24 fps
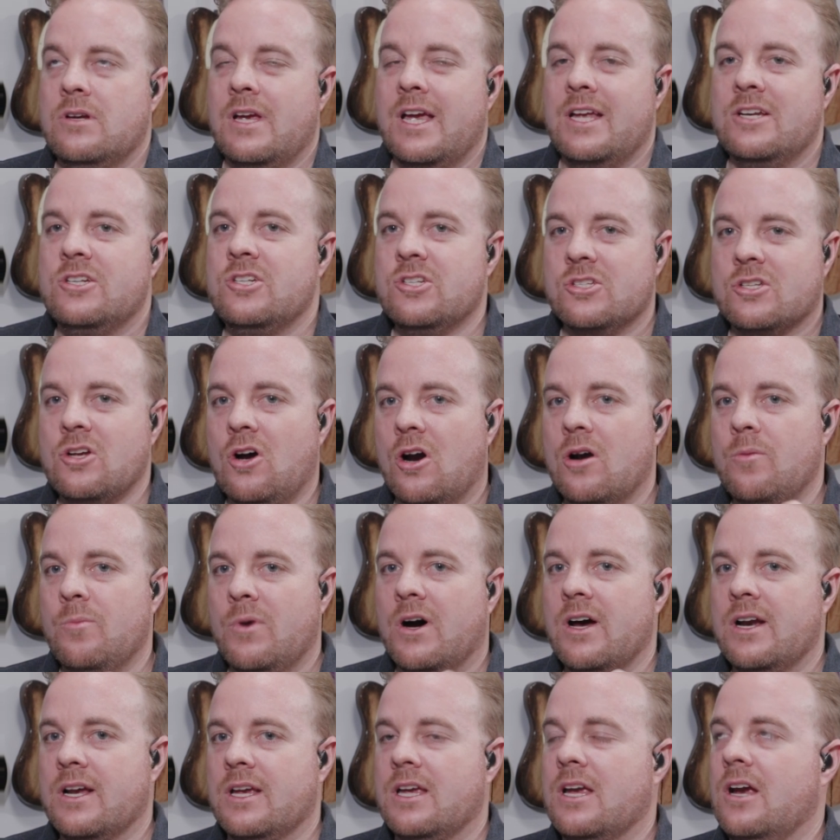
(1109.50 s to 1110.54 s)
and just
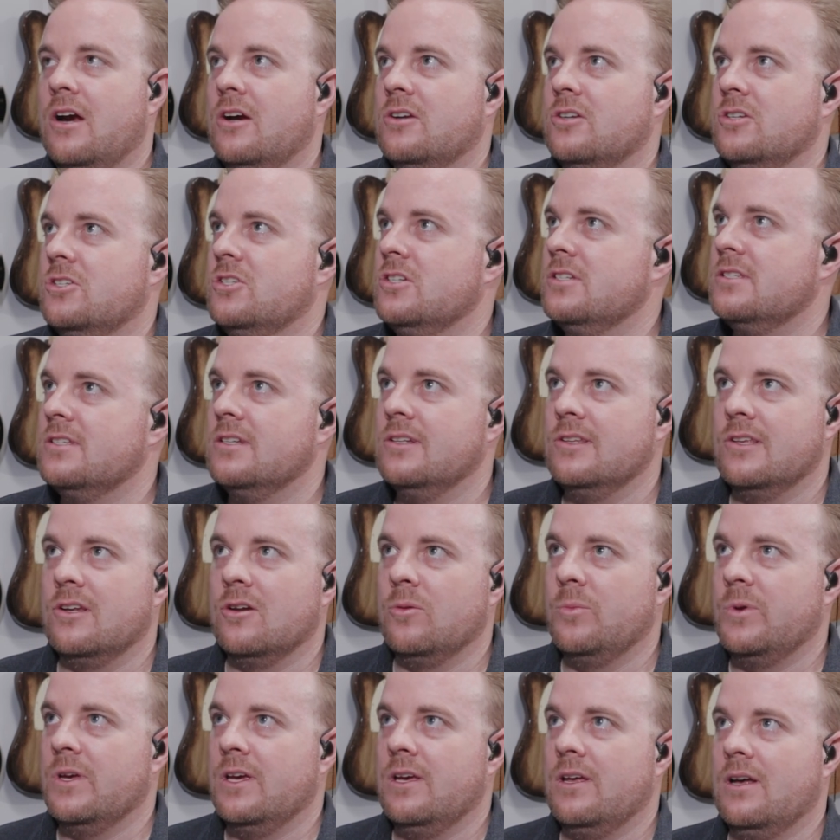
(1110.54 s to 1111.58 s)
harmonic character, just a
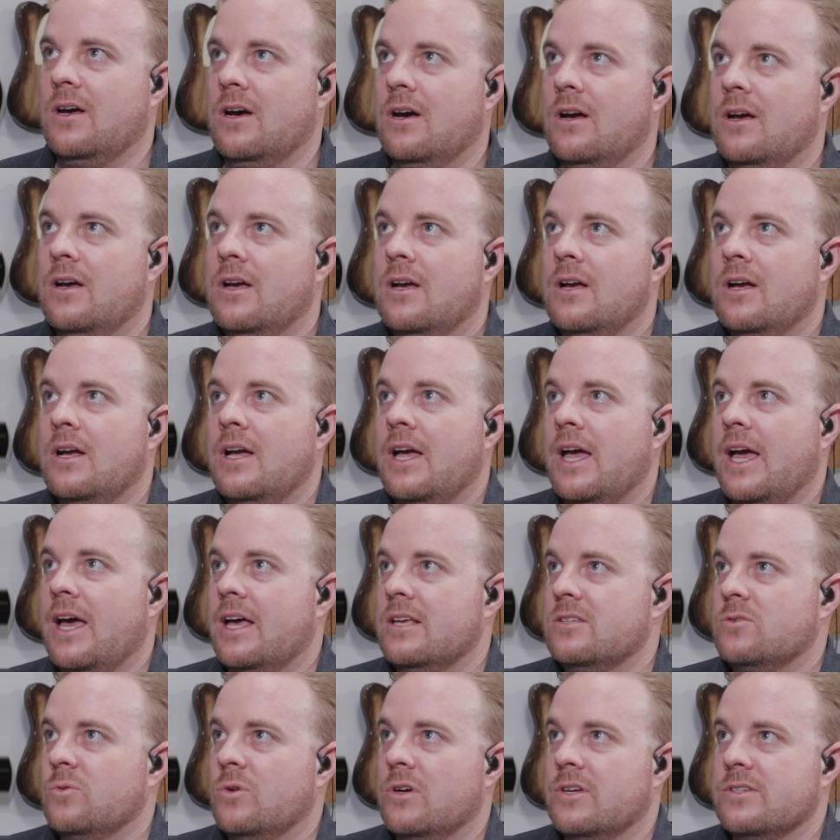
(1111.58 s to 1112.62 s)
little bit,
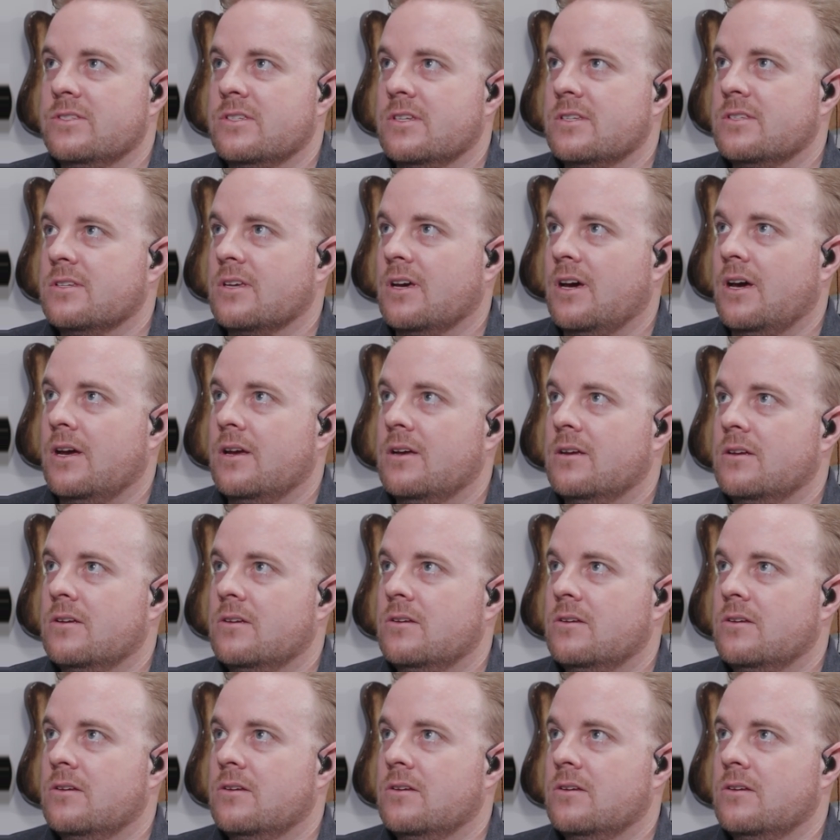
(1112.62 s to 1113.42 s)
as well as this guy.